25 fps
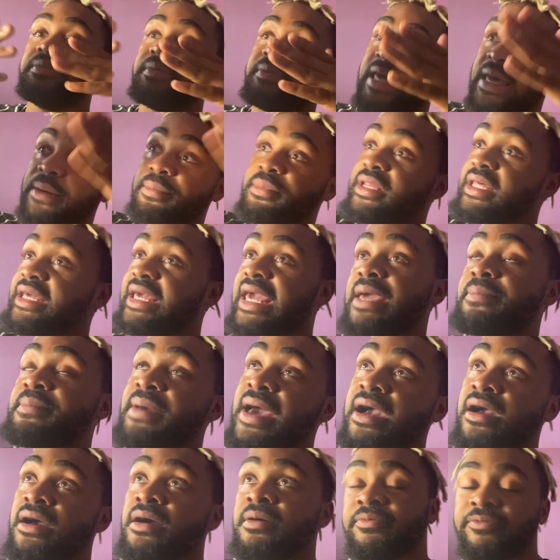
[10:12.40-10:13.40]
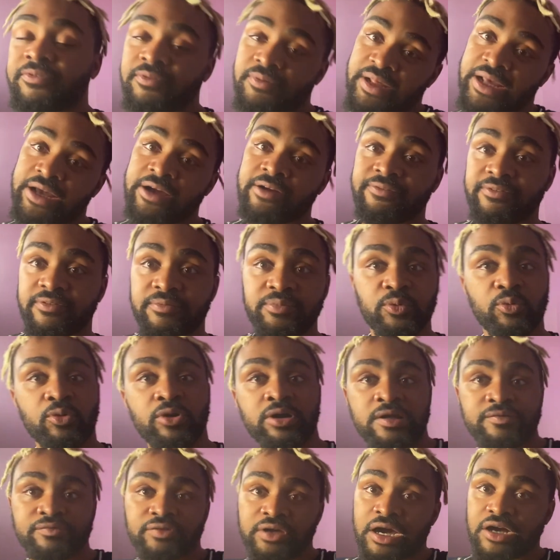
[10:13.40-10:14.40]
Emily came back up for the air from the
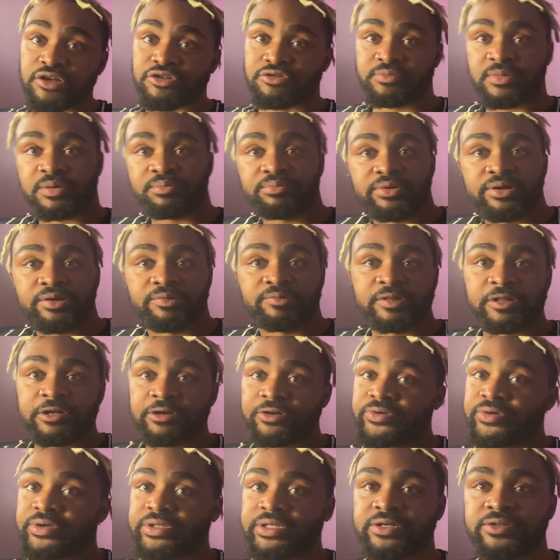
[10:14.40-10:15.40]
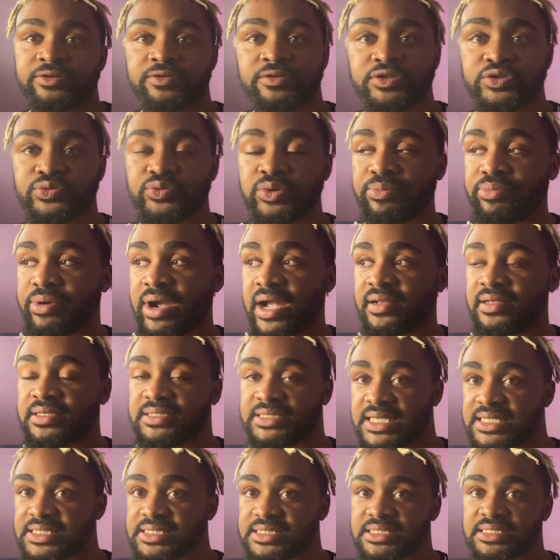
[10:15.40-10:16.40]
water, if you guys remember, when they were doing their little swim practice
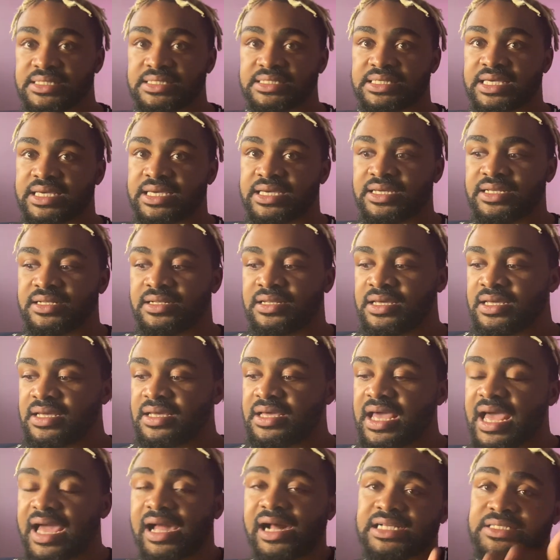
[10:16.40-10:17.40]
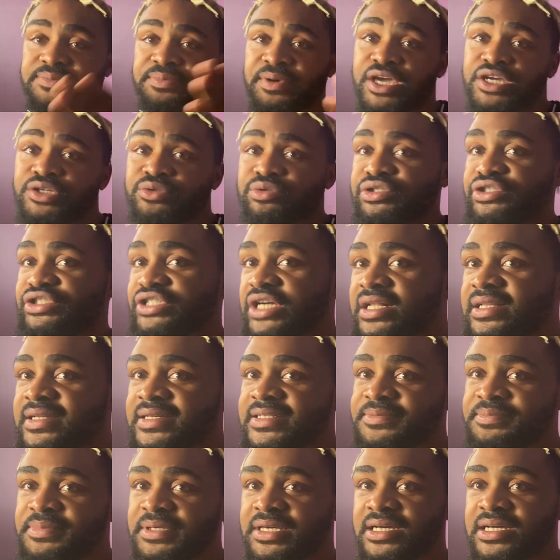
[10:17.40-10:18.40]
lessons. And I guess Paige was
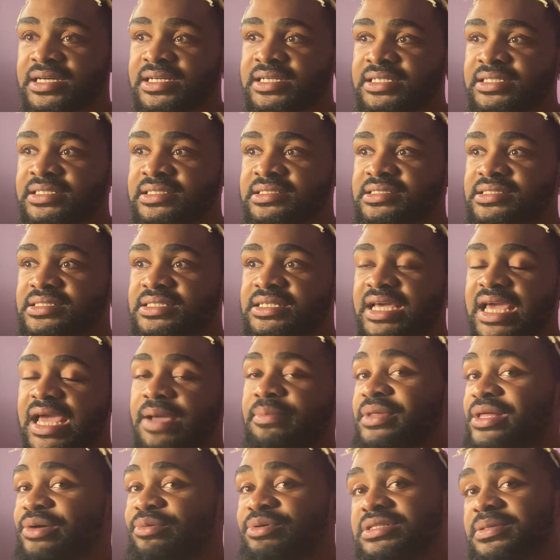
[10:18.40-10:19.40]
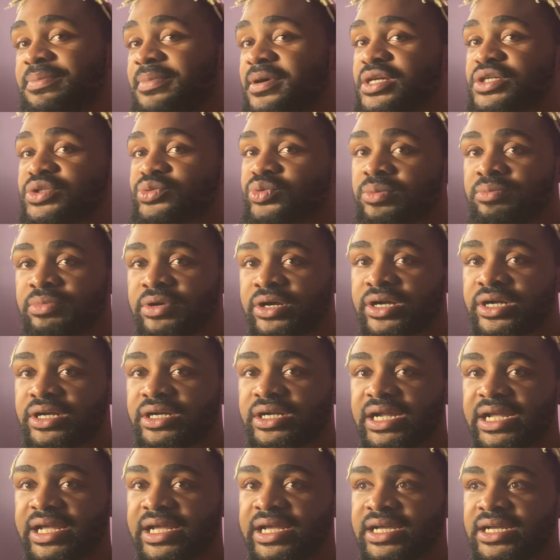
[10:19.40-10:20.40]
jealous because Emily was the better swimmer,
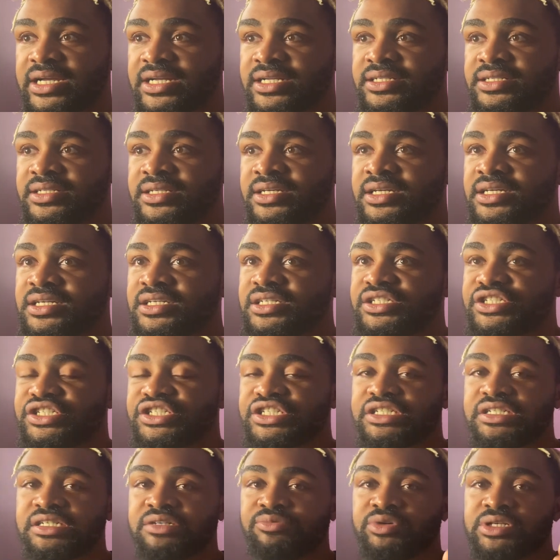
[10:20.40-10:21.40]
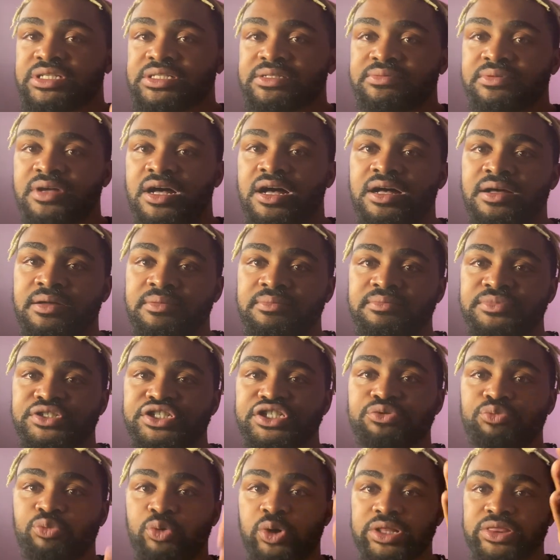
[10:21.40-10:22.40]
and she won
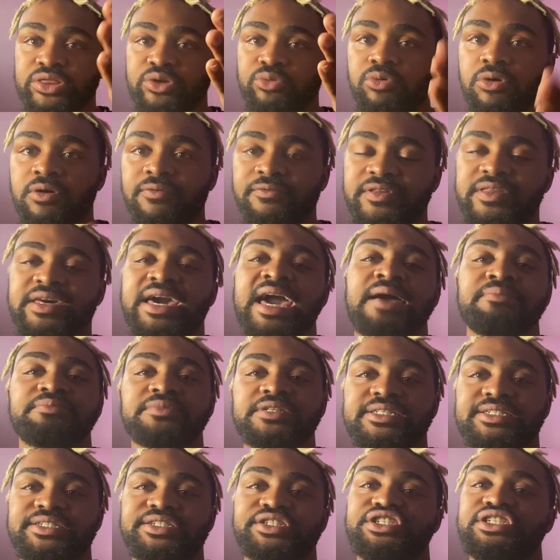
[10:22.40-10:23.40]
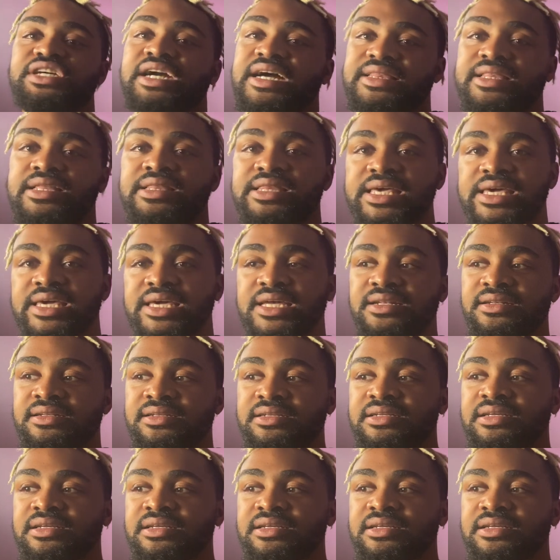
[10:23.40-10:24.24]
the role for the captain. She got the lead.